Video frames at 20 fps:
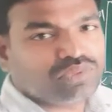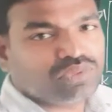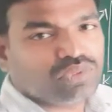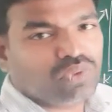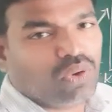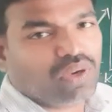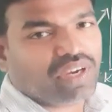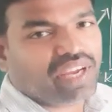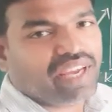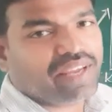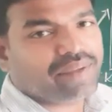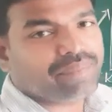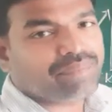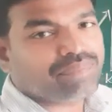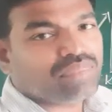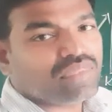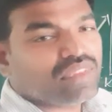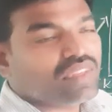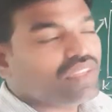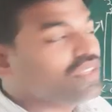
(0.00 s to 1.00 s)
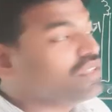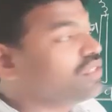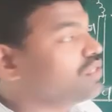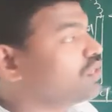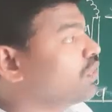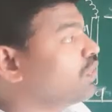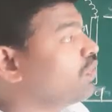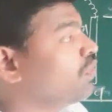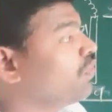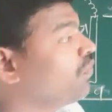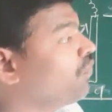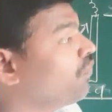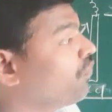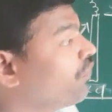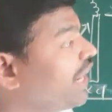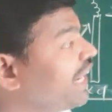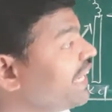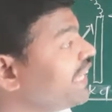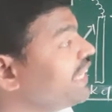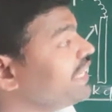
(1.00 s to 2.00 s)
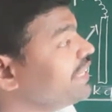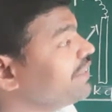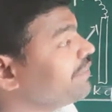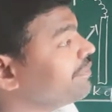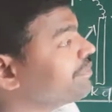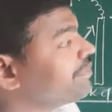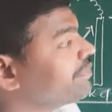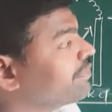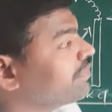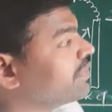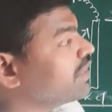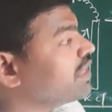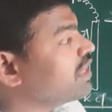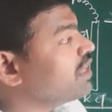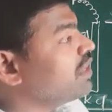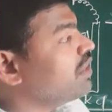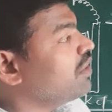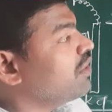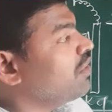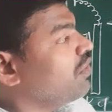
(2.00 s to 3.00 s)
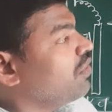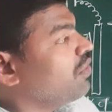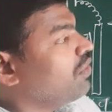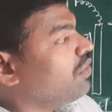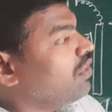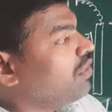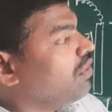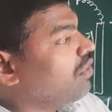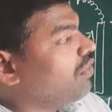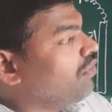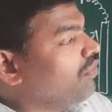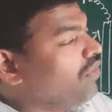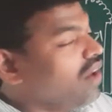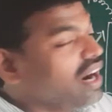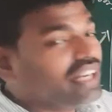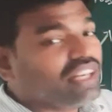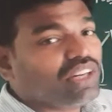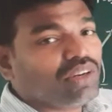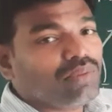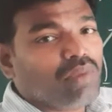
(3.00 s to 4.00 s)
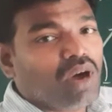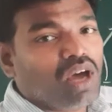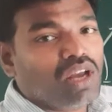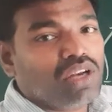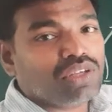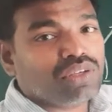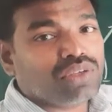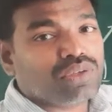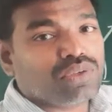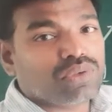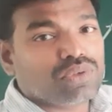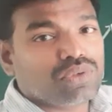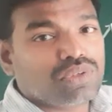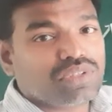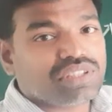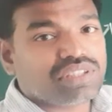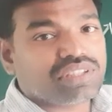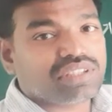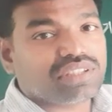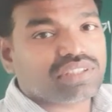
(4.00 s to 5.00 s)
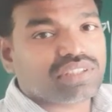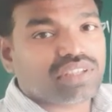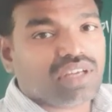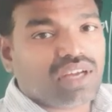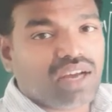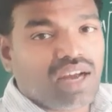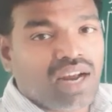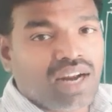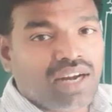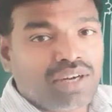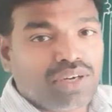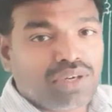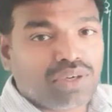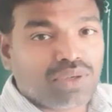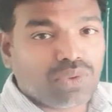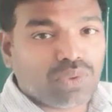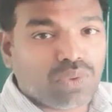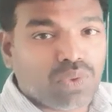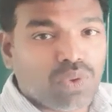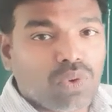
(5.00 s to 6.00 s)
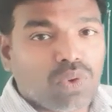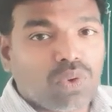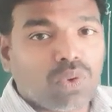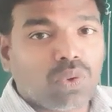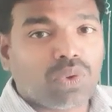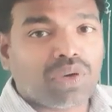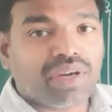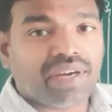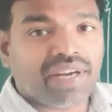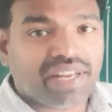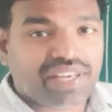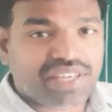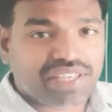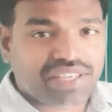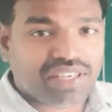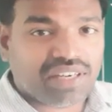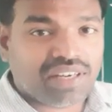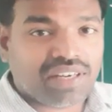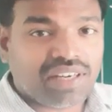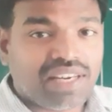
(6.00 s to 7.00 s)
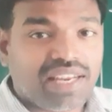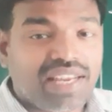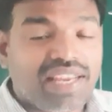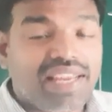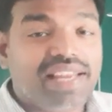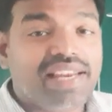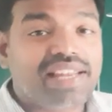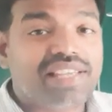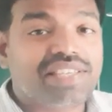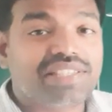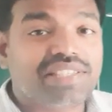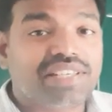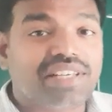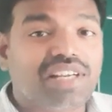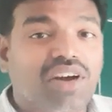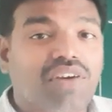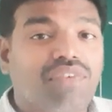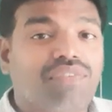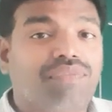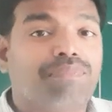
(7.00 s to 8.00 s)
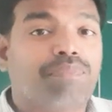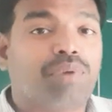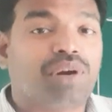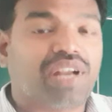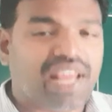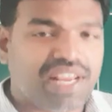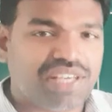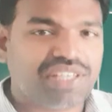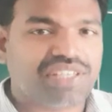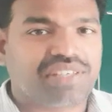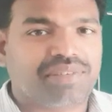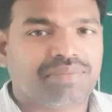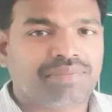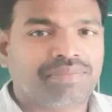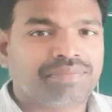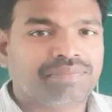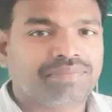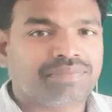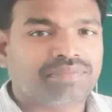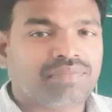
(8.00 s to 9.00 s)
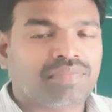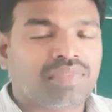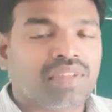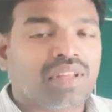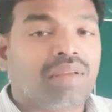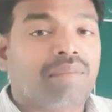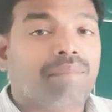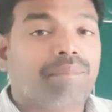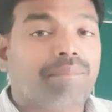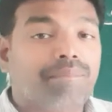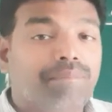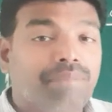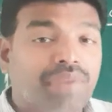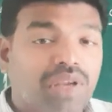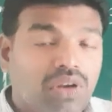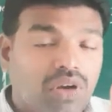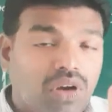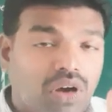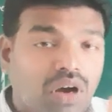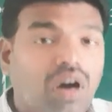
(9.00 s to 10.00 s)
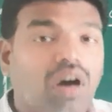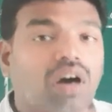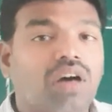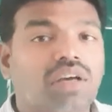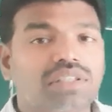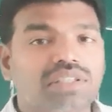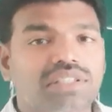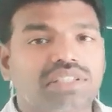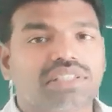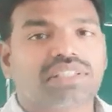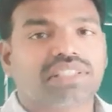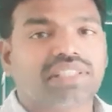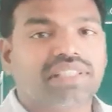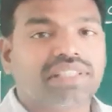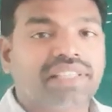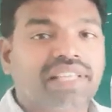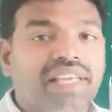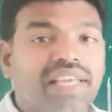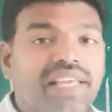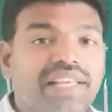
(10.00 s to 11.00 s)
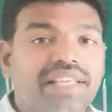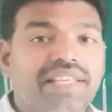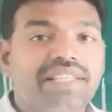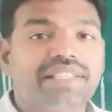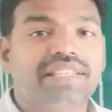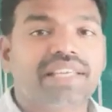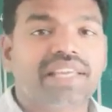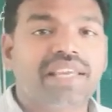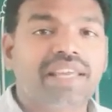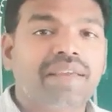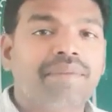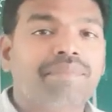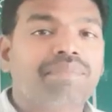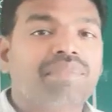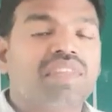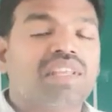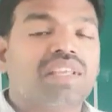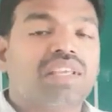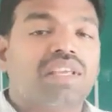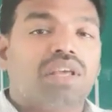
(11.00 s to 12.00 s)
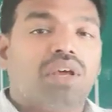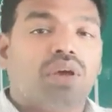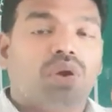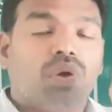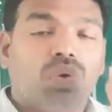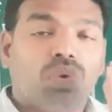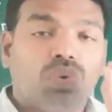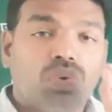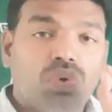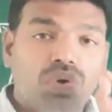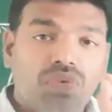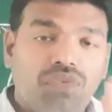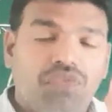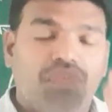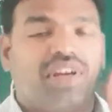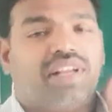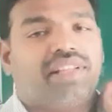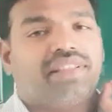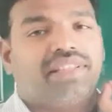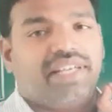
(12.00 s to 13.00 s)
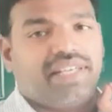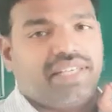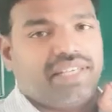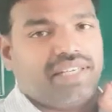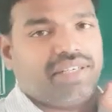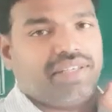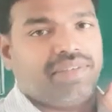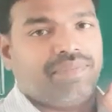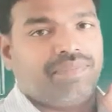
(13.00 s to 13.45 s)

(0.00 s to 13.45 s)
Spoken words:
Okay. So, why water molecules undergo reduction instead of potassium? Because there is a rule for that.